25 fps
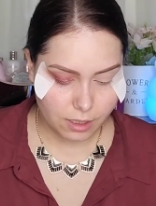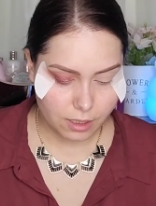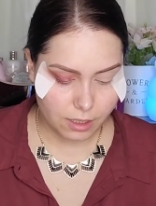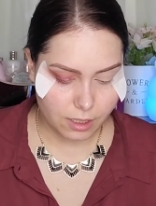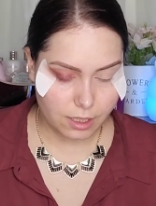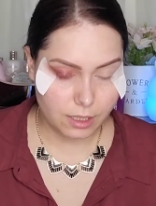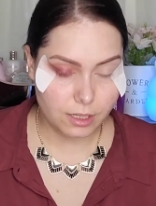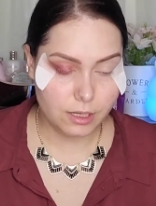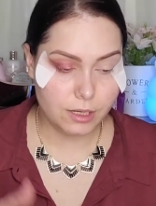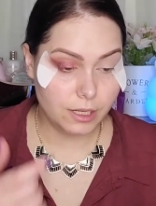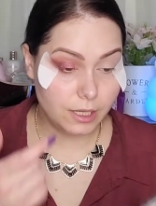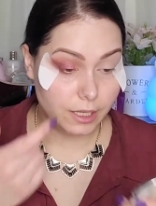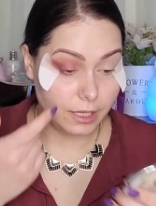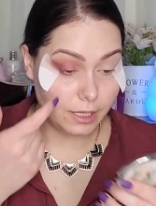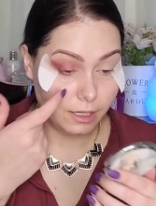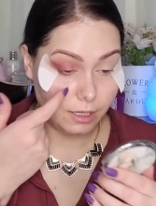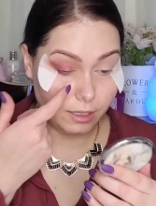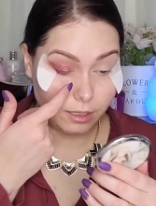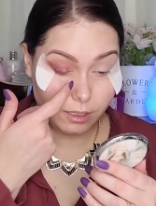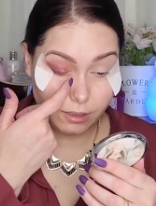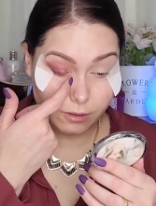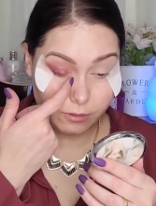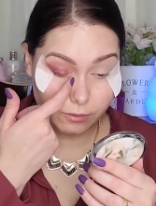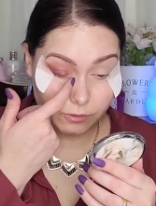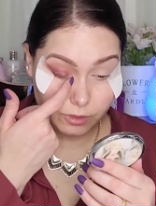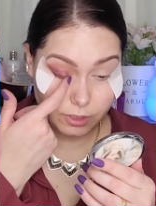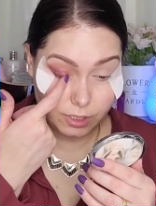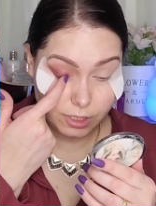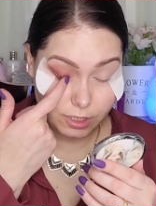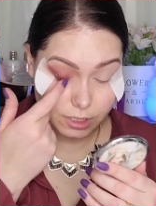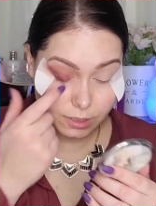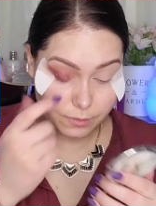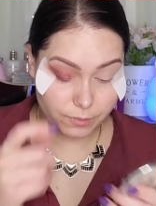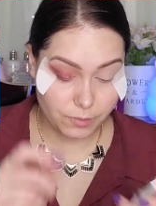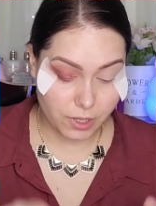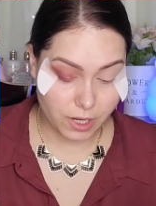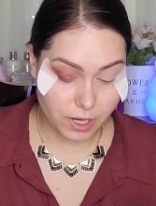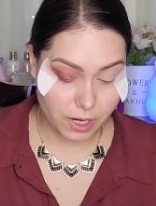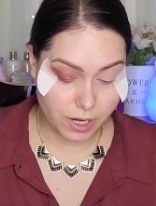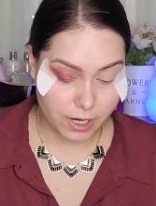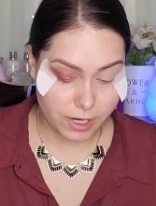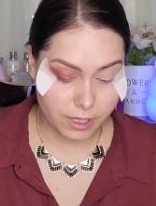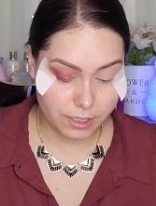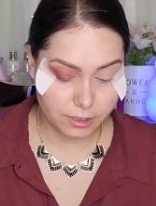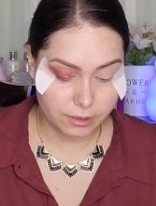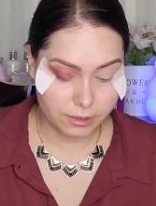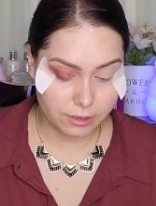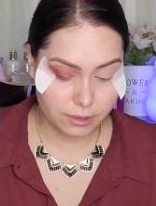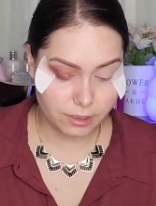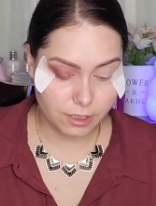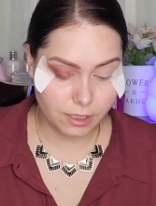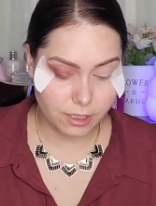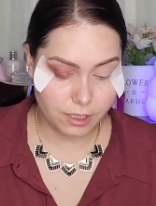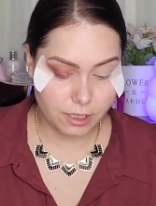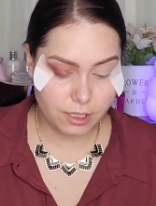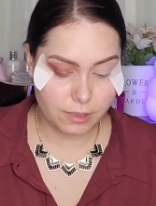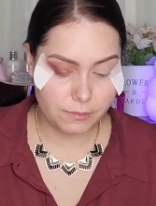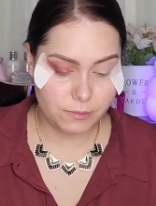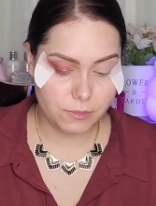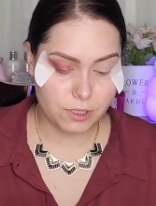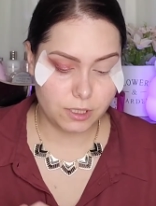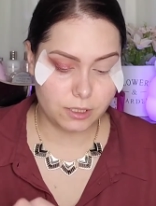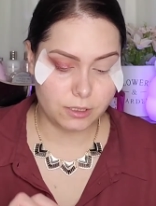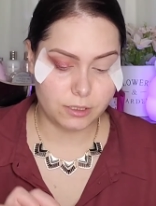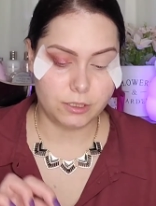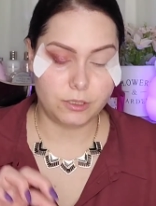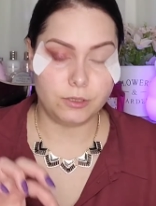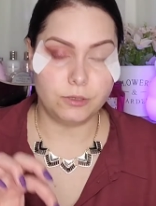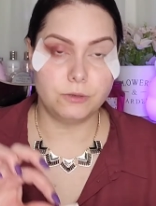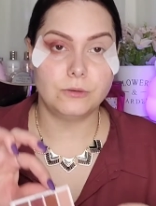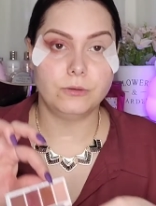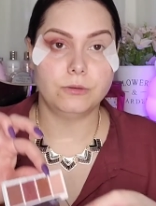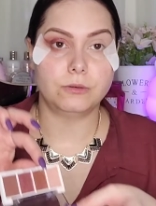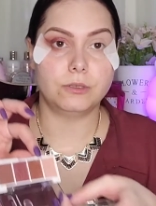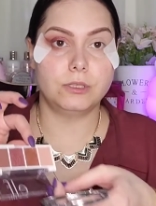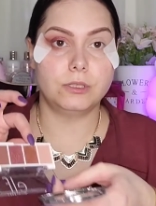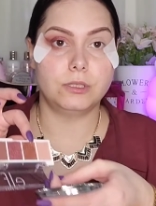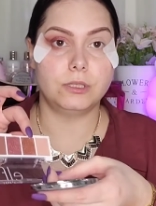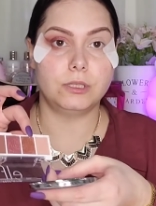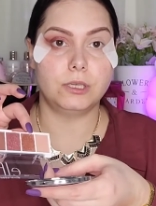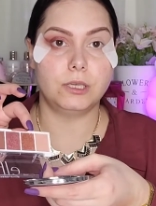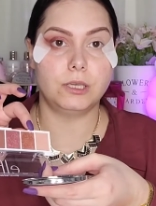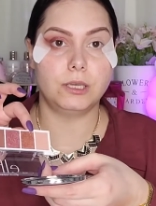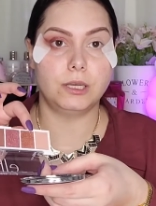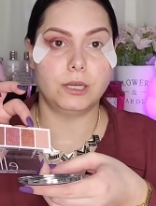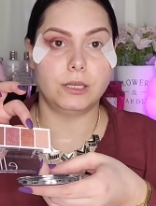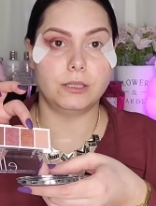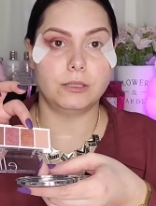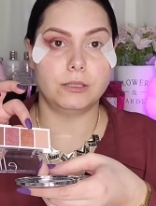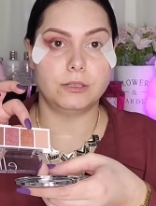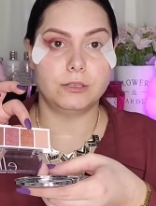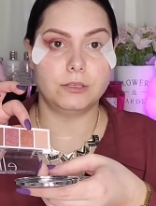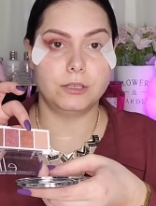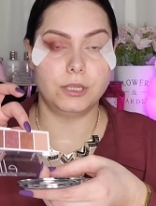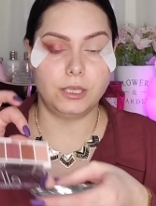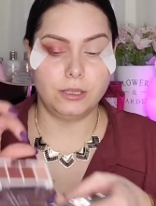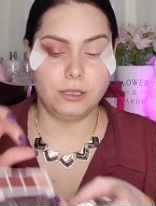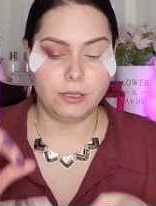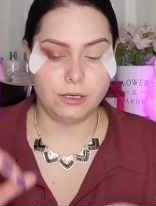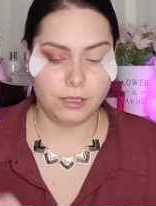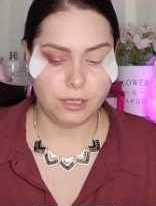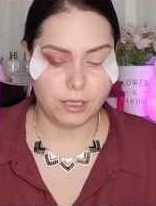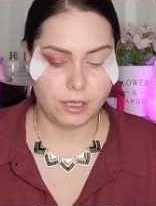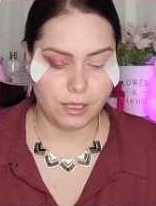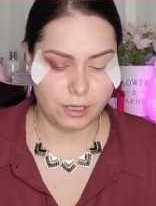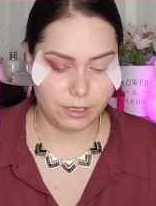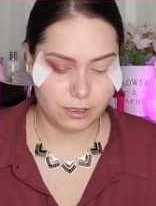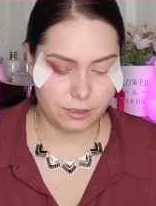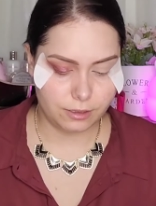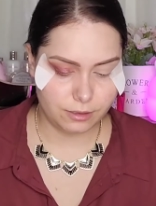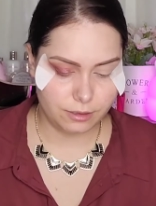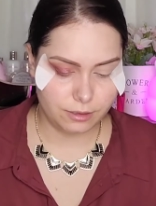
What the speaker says: And then on this part, I am gonna use the other shade in here.